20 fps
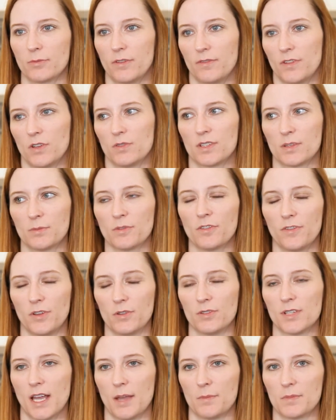We've used them a
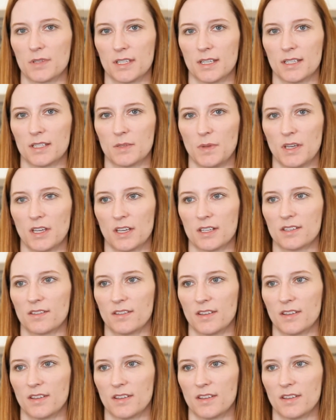few times since because of